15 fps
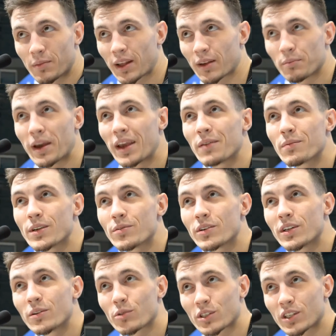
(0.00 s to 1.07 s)
my main
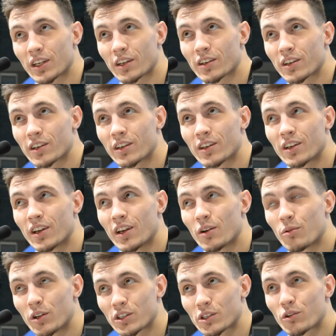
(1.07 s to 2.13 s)
memory was like
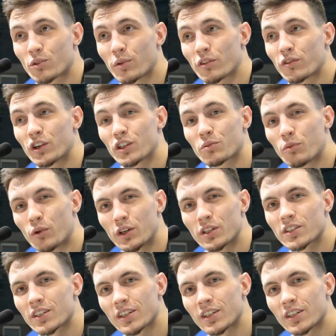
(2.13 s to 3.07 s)
when I scored my first points.